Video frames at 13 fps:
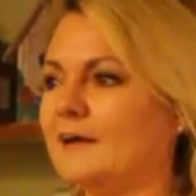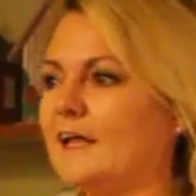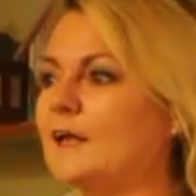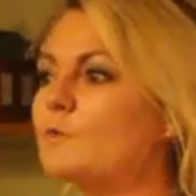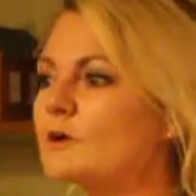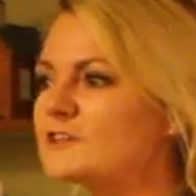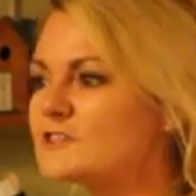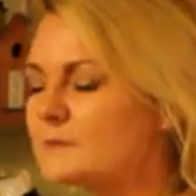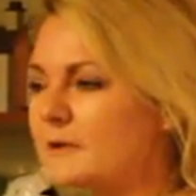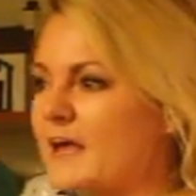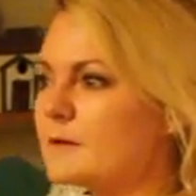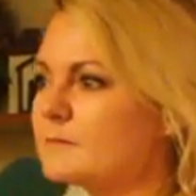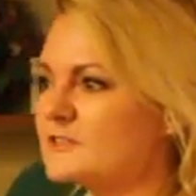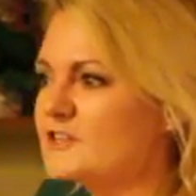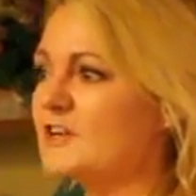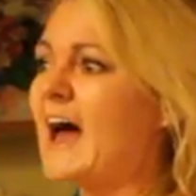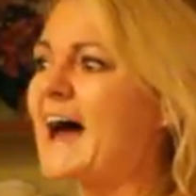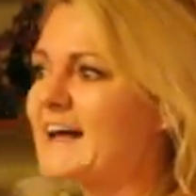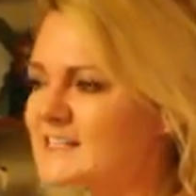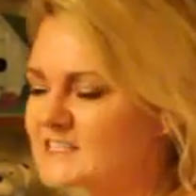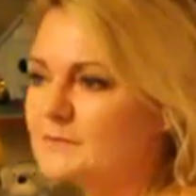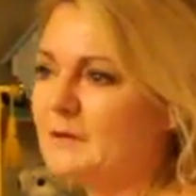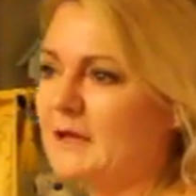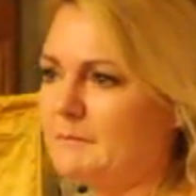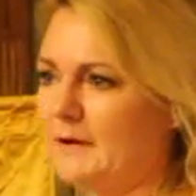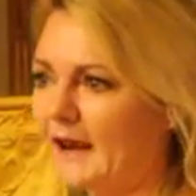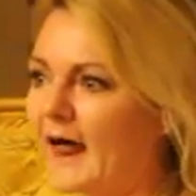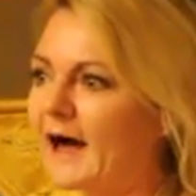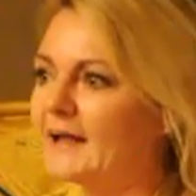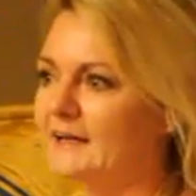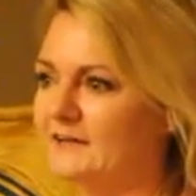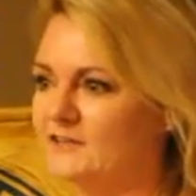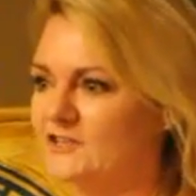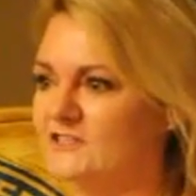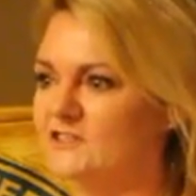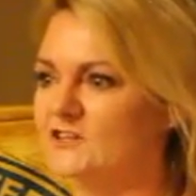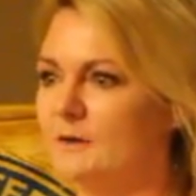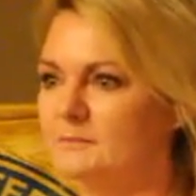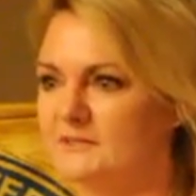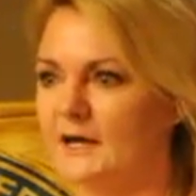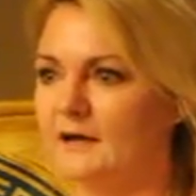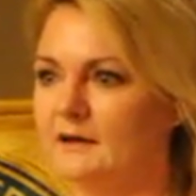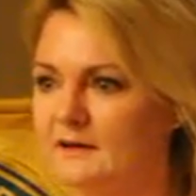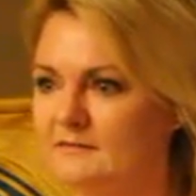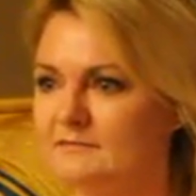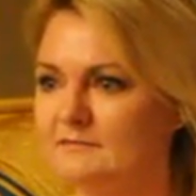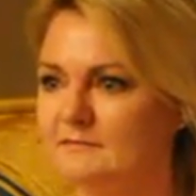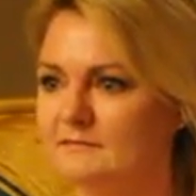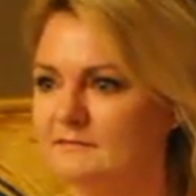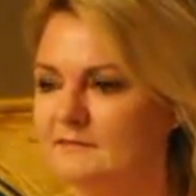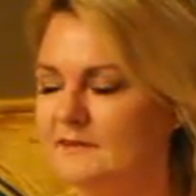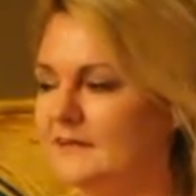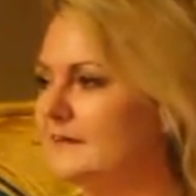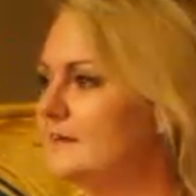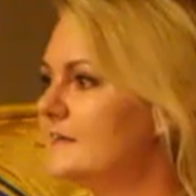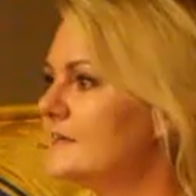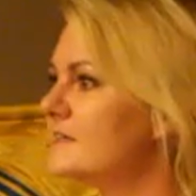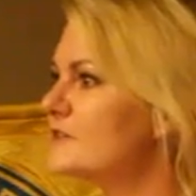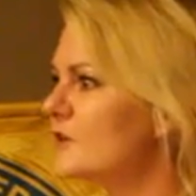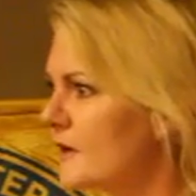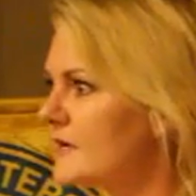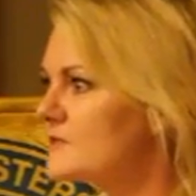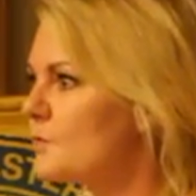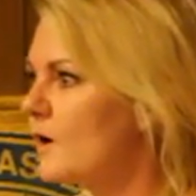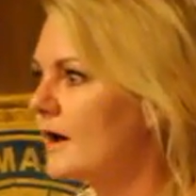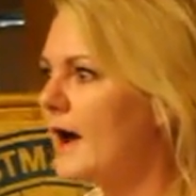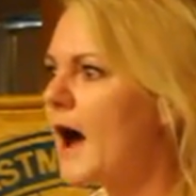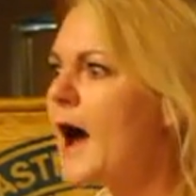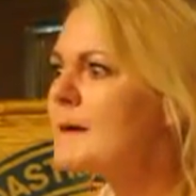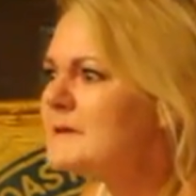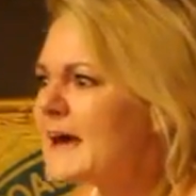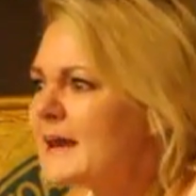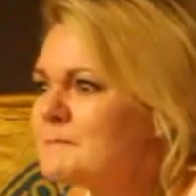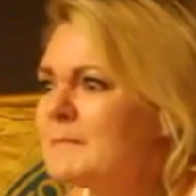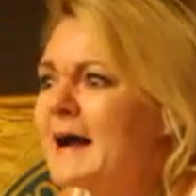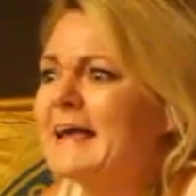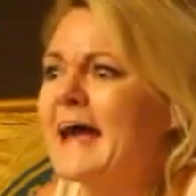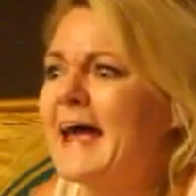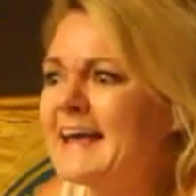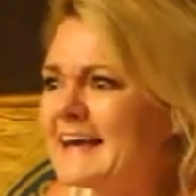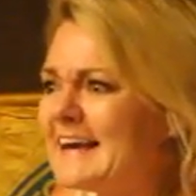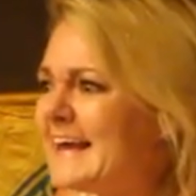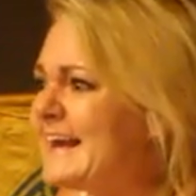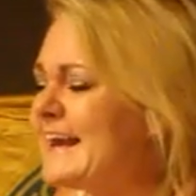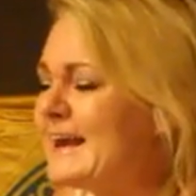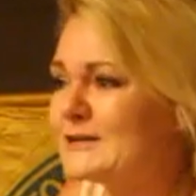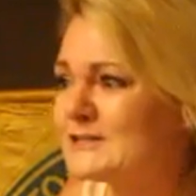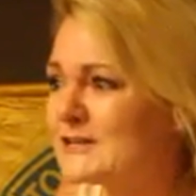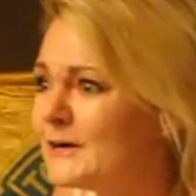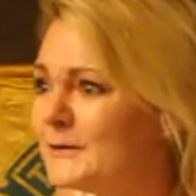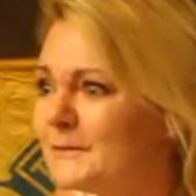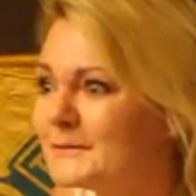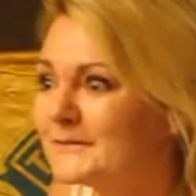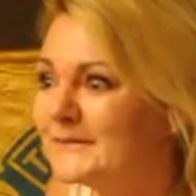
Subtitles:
he wants to be able to ask me politely to stop dating. So guess what? I'm getting my cake and eating it too. I'm